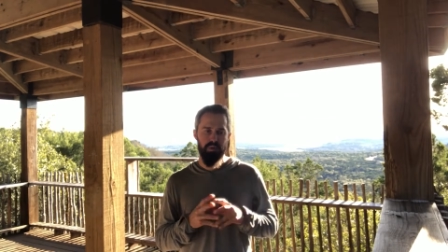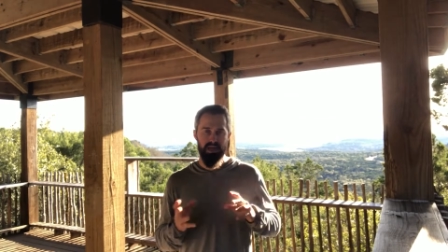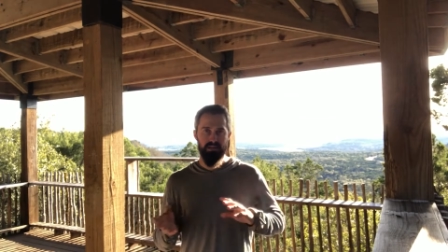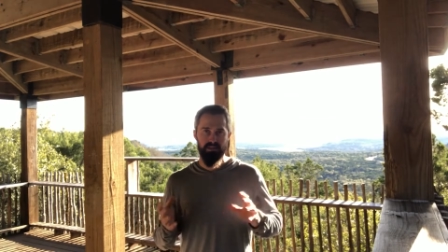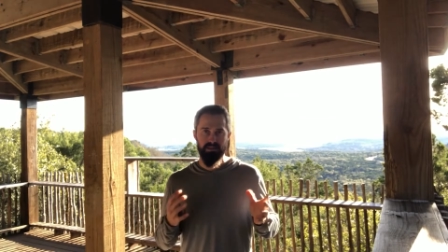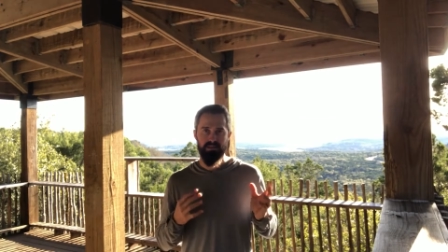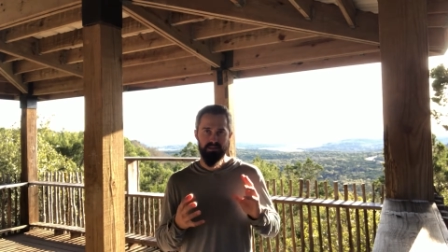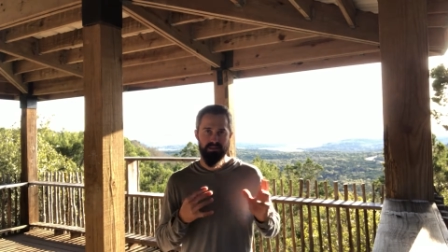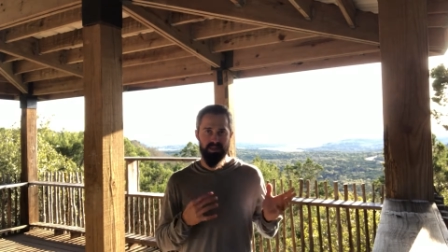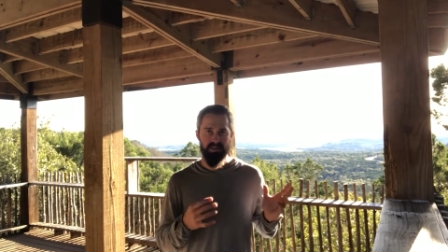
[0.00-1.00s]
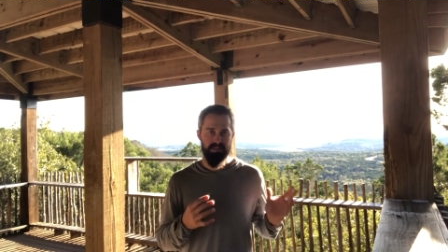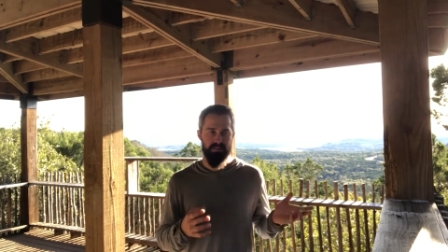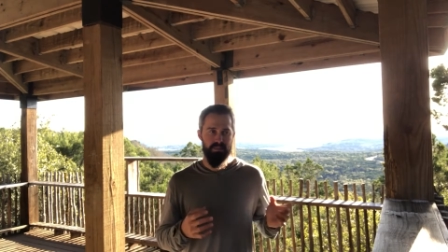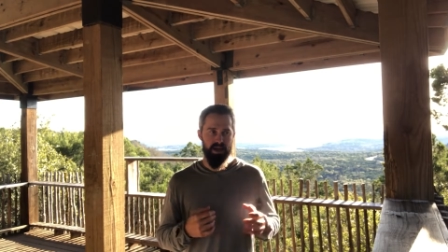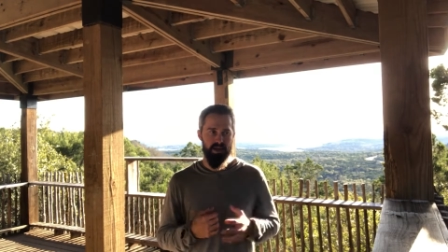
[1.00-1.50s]
but let's take a
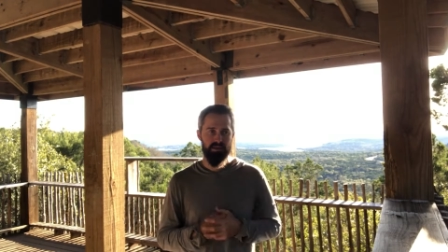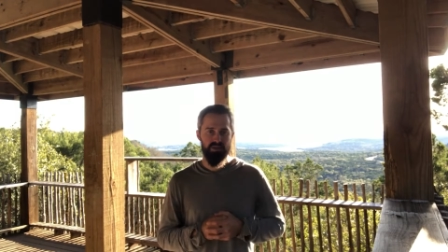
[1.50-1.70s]
step back.